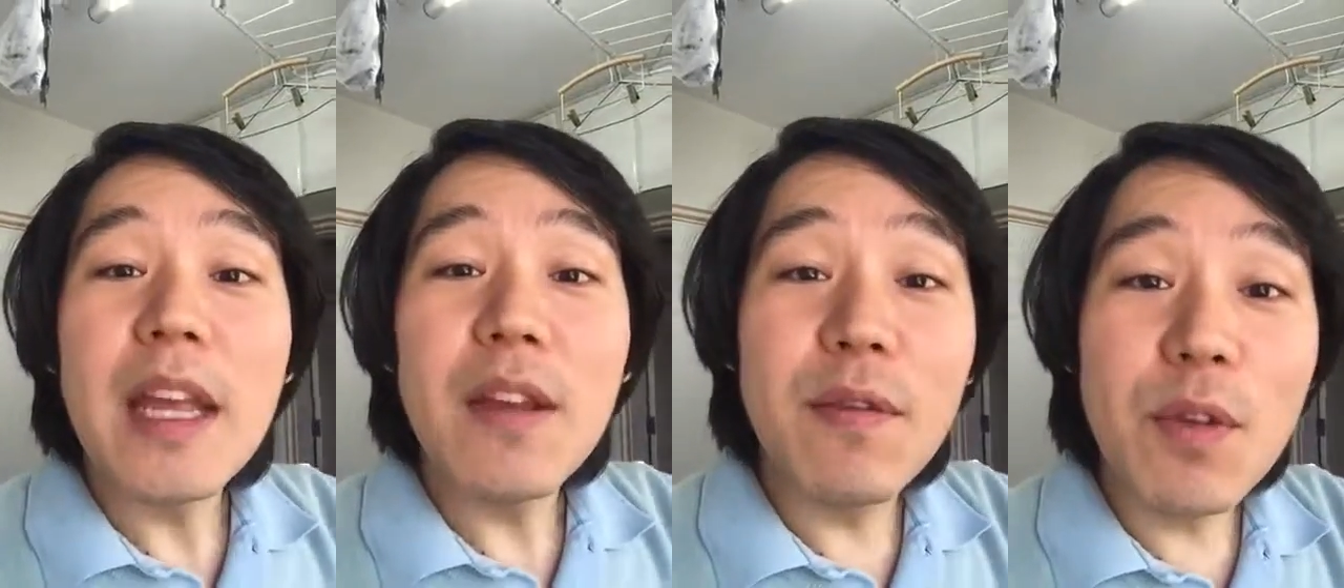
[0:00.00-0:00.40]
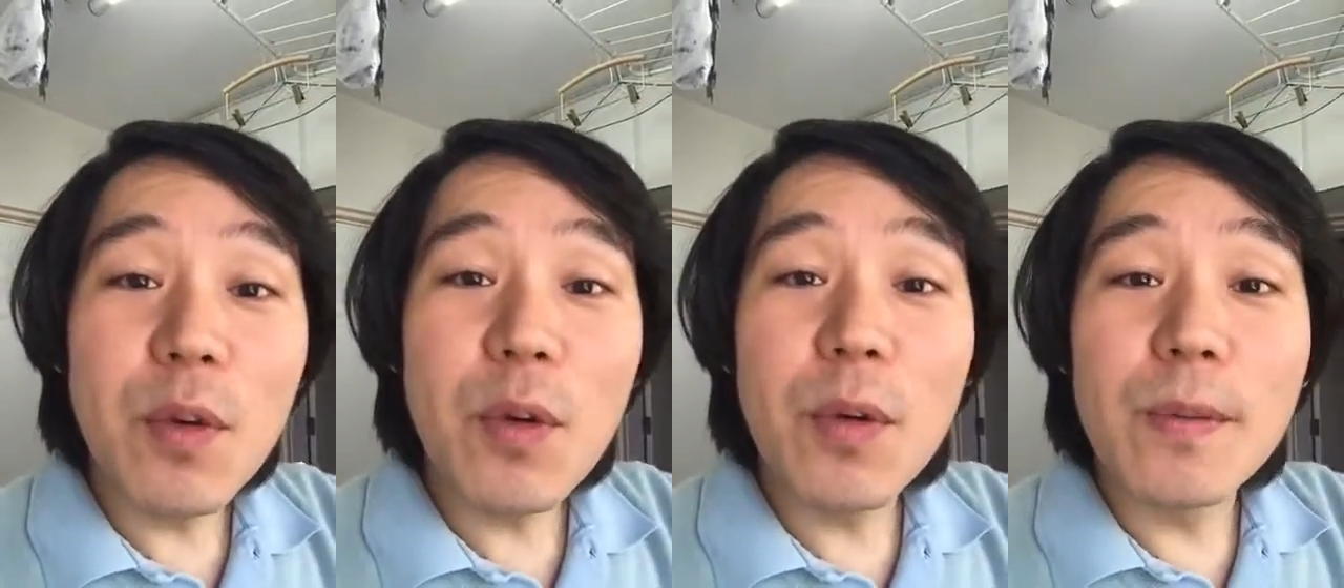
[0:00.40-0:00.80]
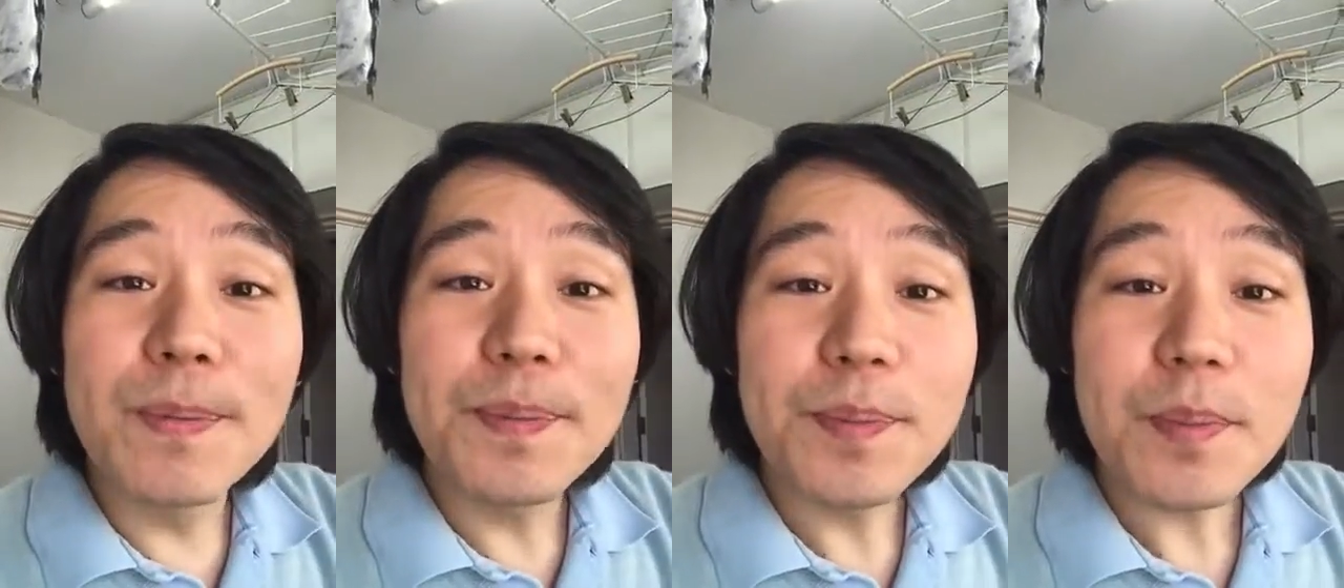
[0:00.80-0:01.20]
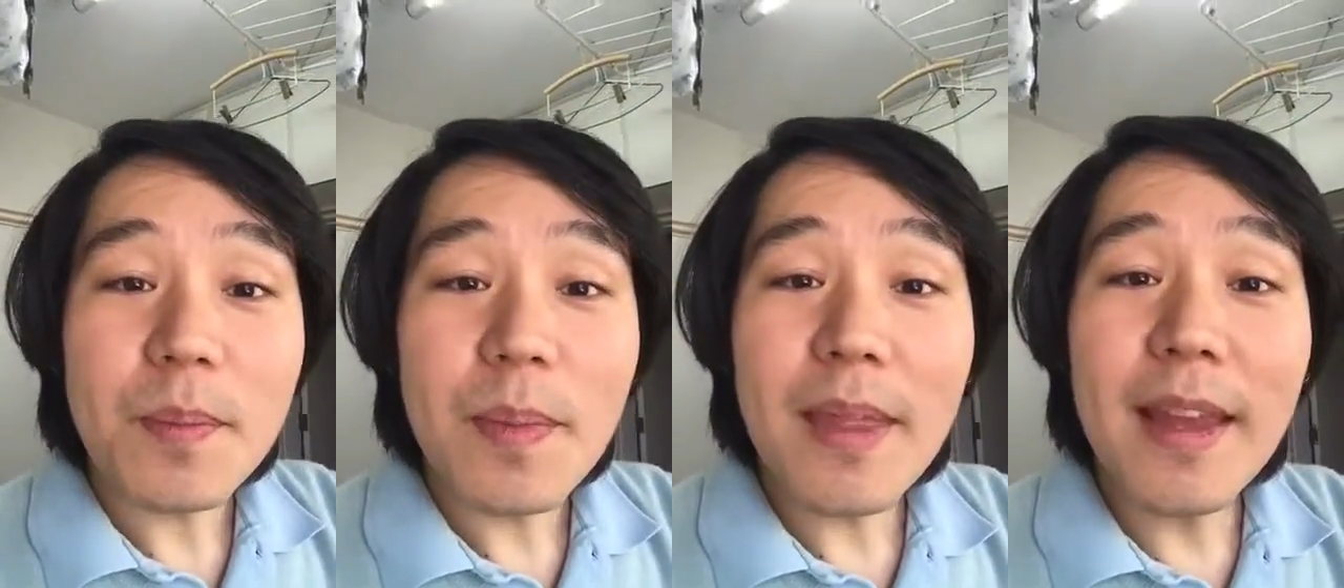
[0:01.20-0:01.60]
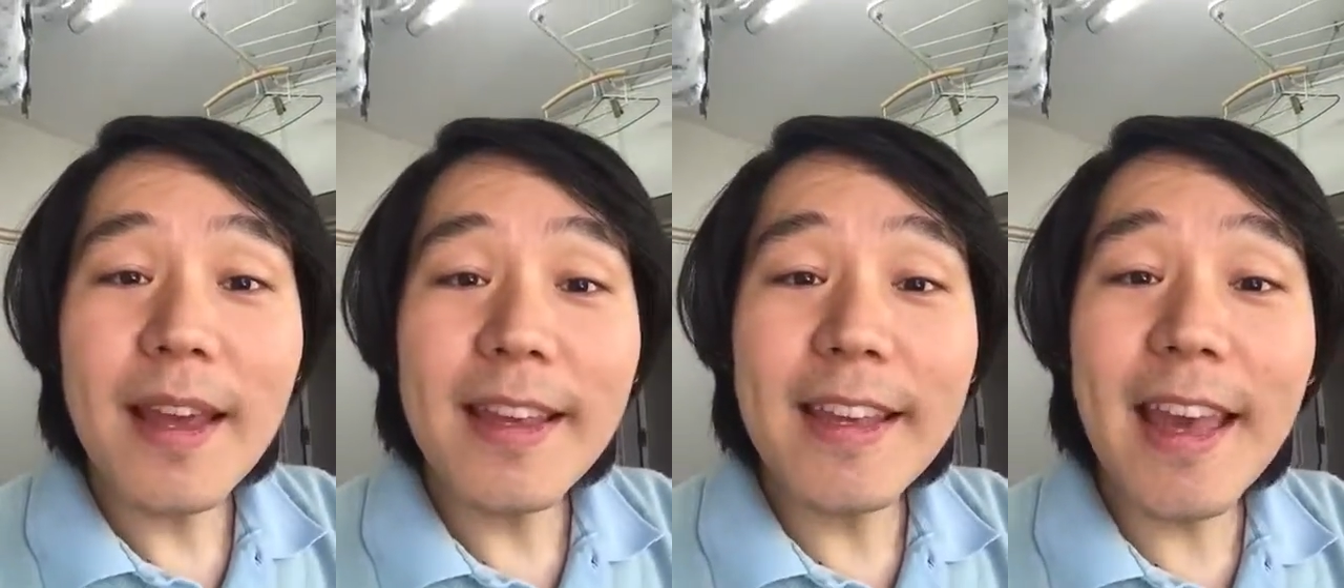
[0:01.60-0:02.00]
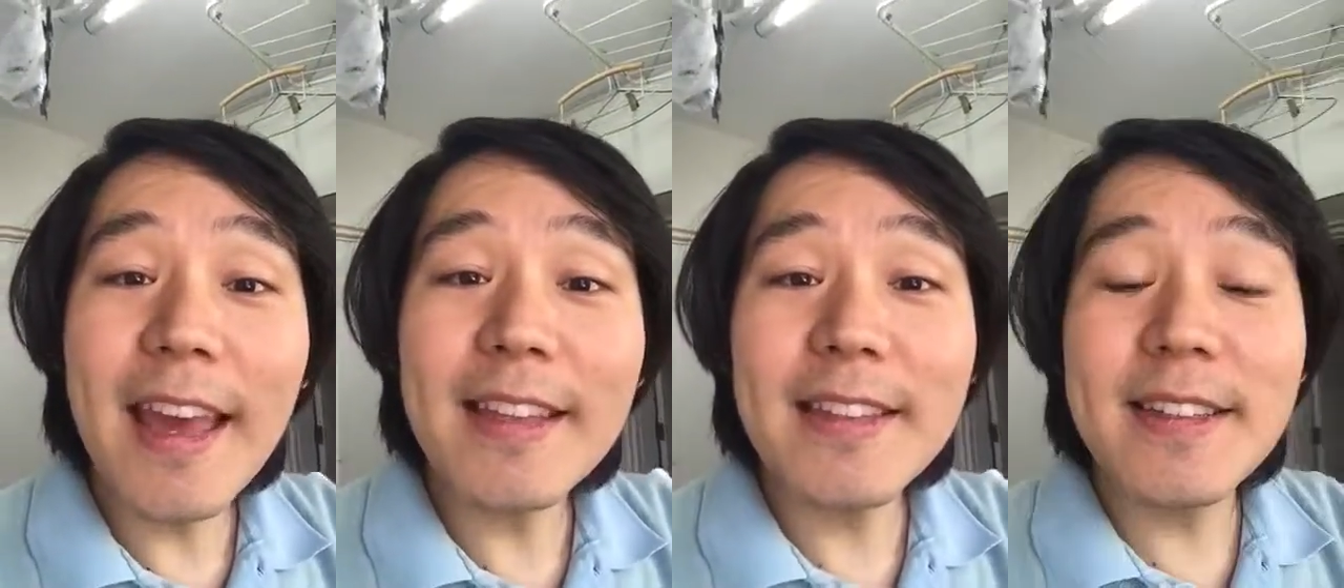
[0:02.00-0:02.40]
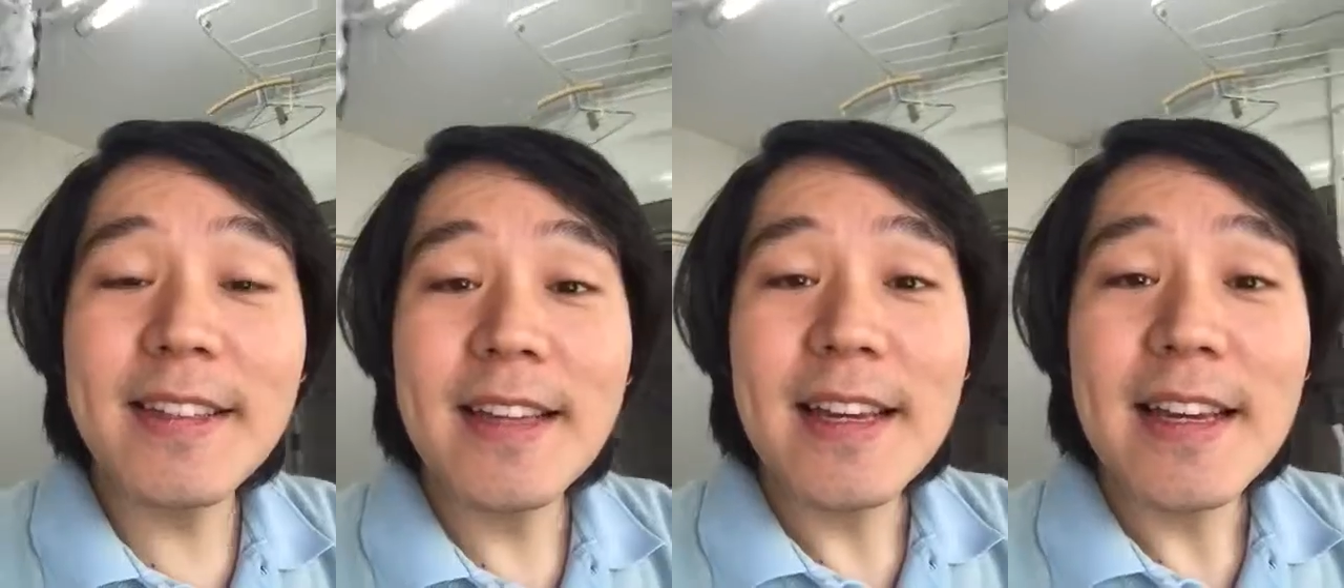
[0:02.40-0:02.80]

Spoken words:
If you get